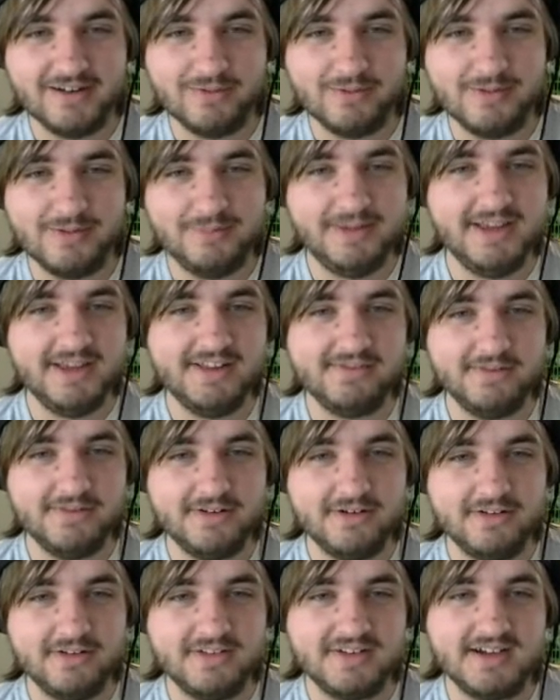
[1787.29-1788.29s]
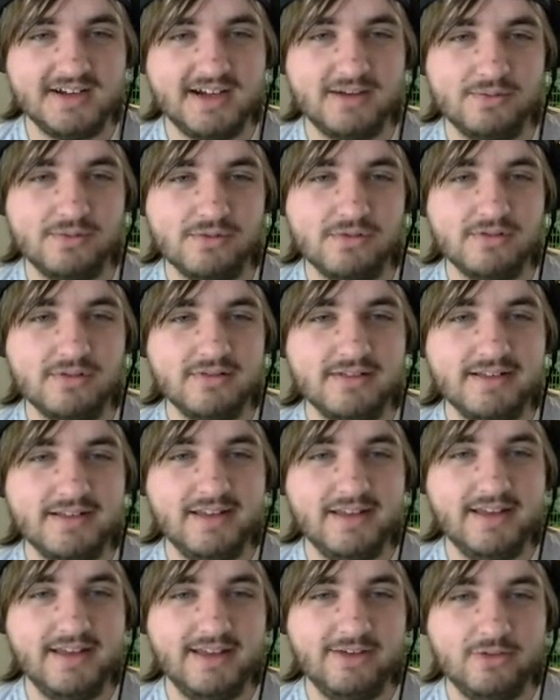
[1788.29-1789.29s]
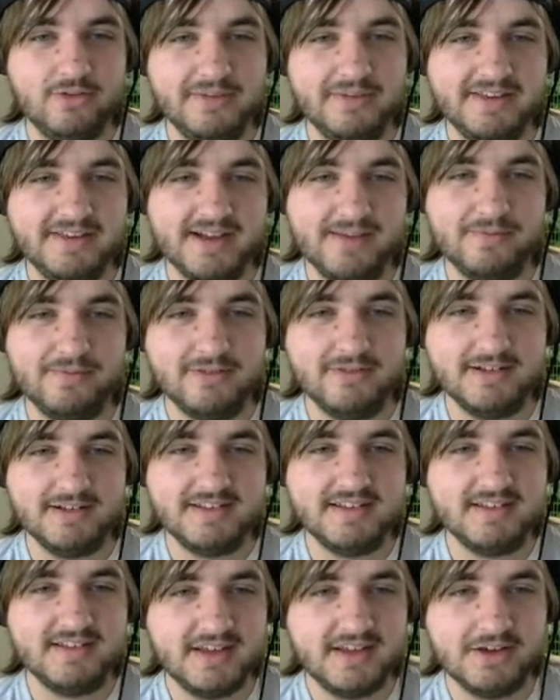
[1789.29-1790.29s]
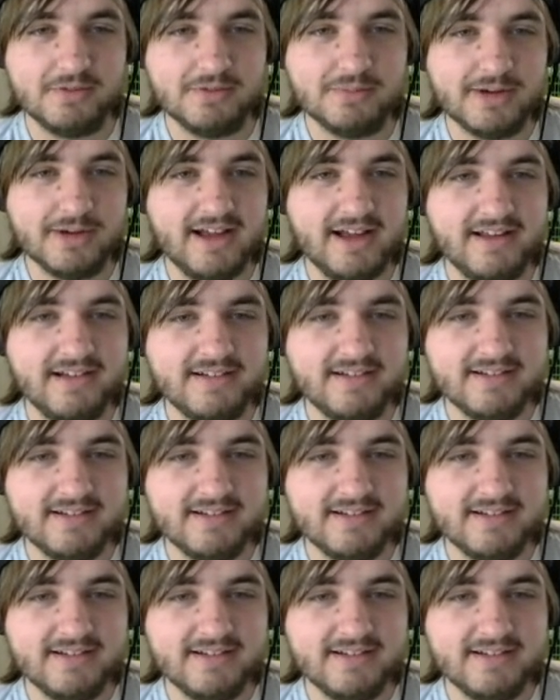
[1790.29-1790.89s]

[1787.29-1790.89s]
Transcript: When peace returns to Hyrule, it will be time for us to say goodbye.